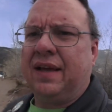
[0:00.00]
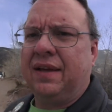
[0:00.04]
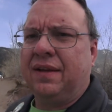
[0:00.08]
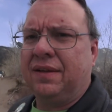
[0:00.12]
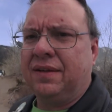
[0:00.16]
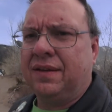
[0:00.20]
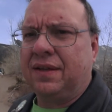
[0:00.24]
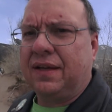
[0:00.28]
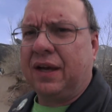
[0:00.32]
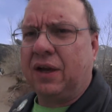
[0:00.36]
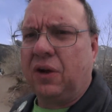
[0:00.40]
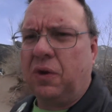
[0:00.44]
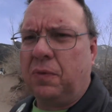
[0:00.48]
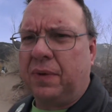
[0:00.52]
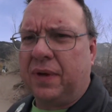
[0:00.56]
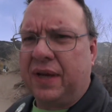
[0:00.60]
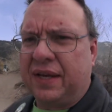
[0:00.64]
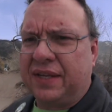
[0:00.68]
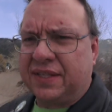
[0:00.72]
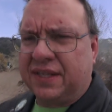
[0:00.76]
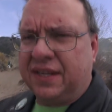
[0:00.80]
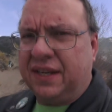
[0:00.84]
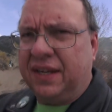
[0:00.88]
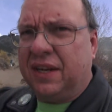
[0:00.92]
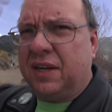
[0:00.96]
I hope you
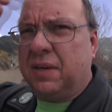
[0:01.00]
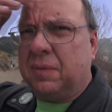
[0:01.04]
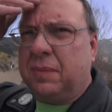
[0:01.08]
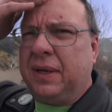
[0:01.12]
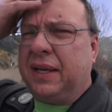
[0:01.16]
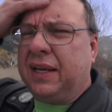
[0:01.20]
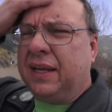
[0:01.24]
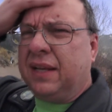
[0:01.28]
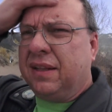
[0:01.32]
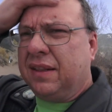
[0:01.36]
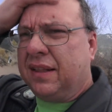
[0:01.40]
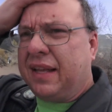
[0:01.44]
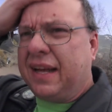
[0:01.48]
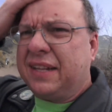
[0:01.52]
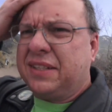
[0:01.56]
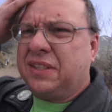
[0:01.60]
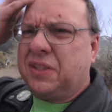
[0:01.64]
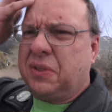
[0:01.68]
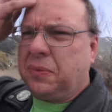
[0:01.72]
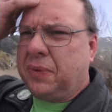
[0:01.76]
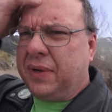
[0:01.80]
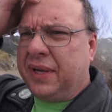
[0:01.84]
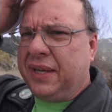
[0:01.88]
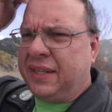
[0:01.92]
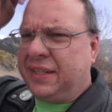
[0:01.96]
guys can hear me. Lots
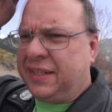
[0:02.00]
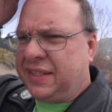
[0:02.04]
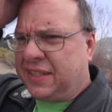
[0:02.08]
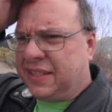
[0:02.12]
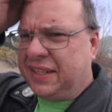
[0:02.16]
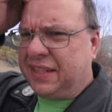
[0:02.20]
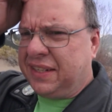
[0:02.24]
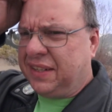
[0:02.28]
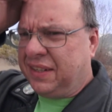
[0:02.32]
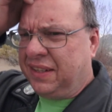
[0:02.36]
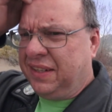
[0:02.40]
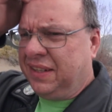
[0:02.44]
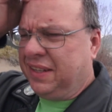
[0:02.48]
of wind still.